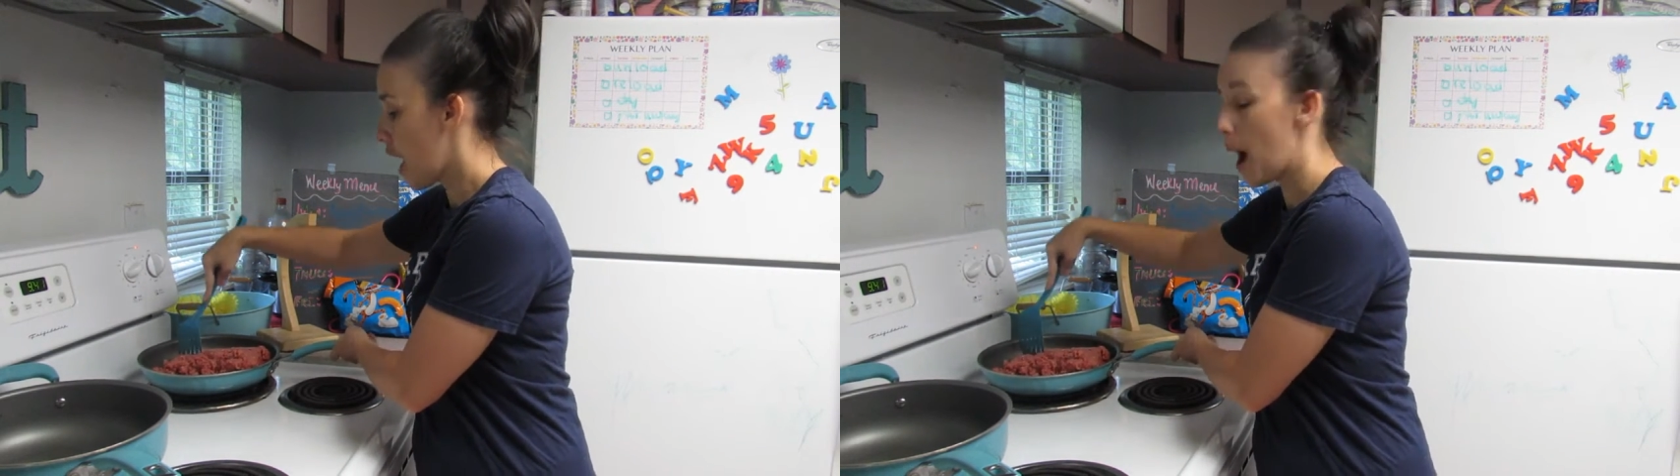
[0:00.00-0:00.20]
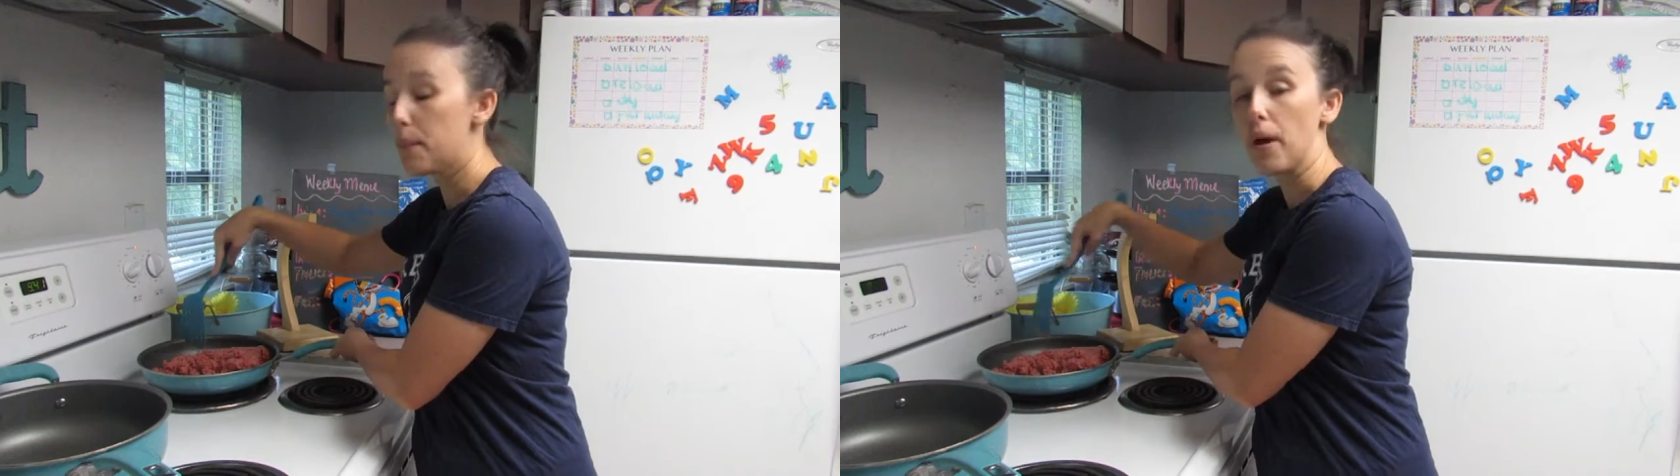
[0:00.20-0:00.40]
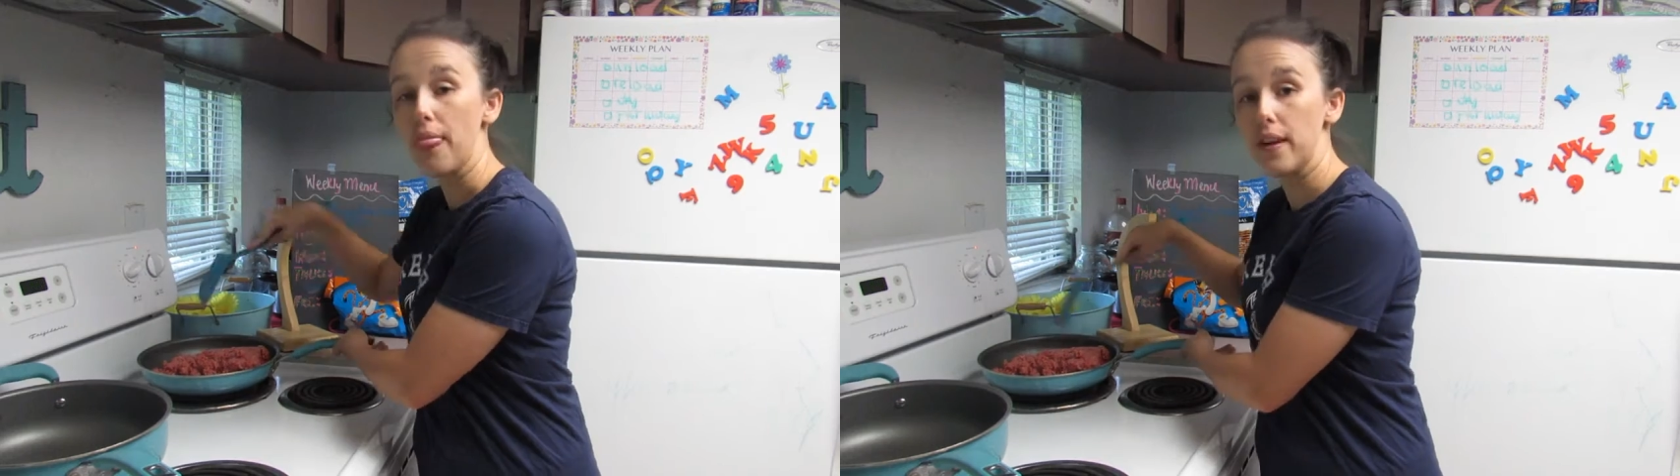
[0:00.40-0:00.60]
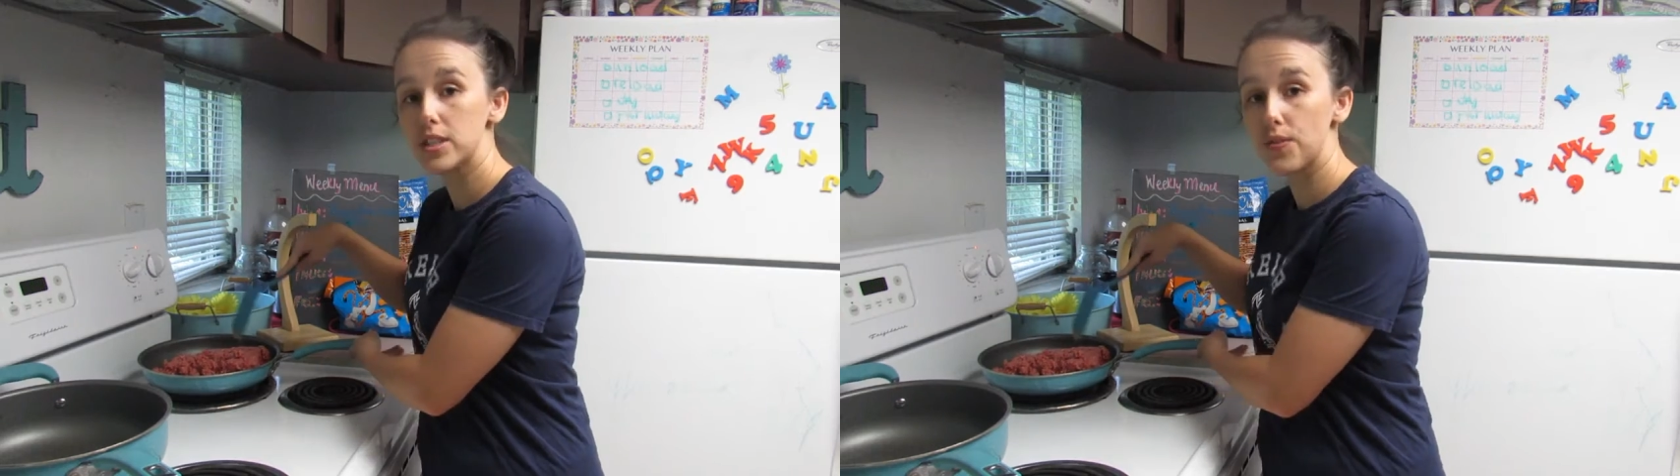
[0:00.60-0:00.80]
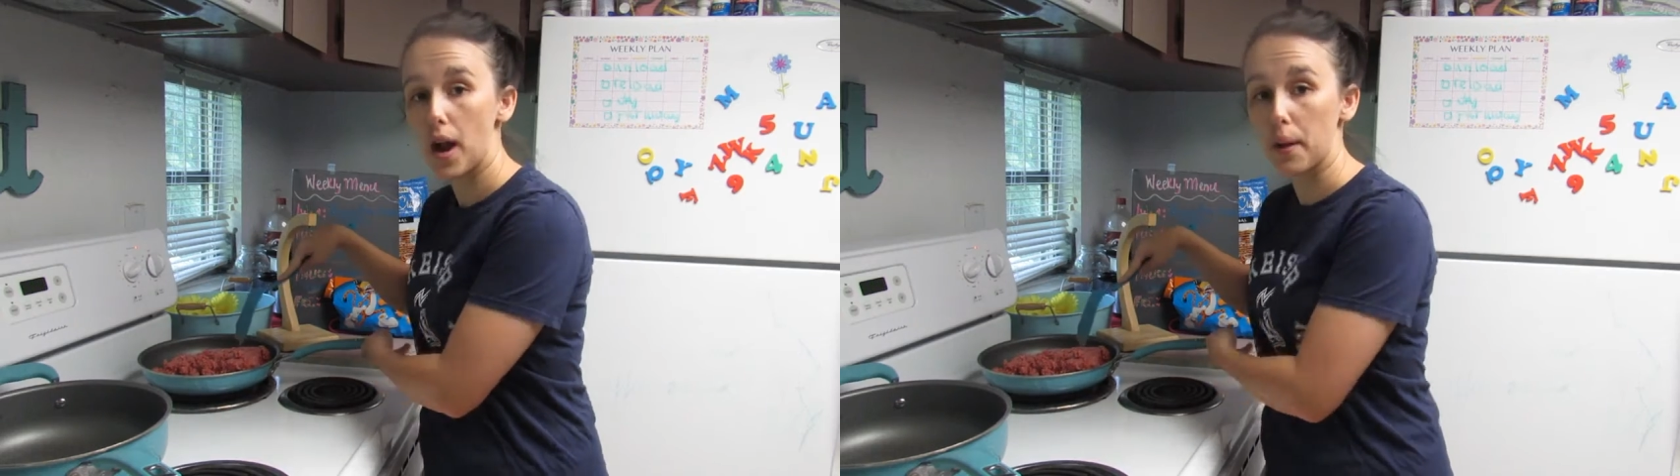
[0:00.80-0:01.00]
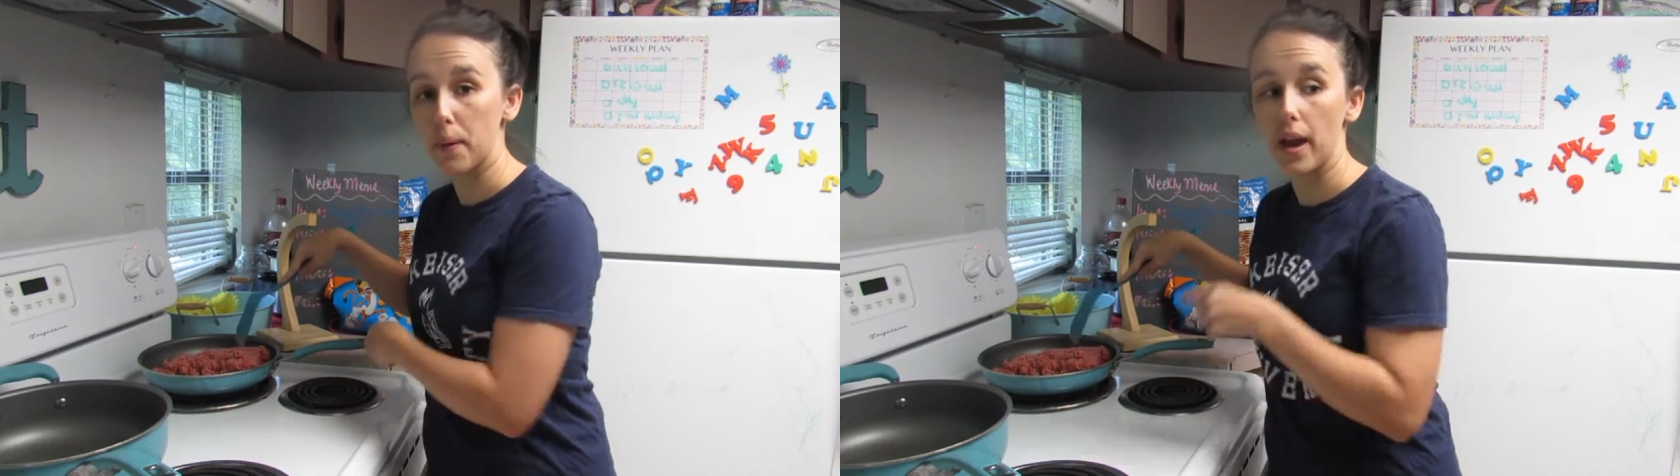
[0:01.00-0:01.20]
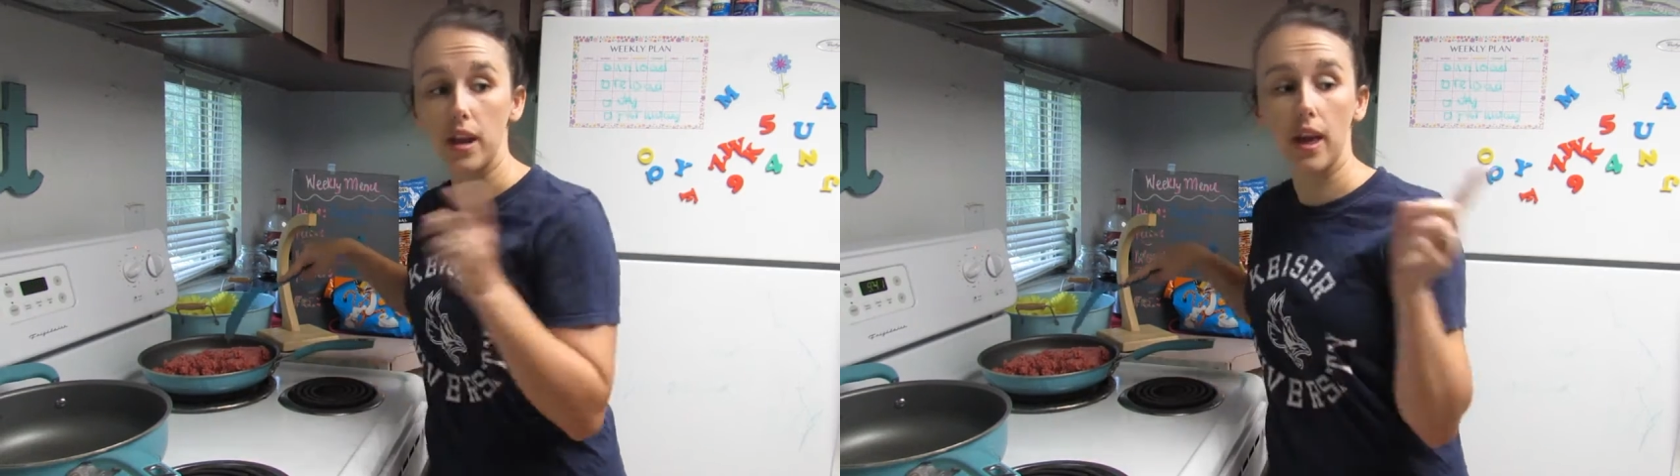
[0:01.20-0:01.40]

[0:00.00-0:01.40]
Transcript: I put this frying pan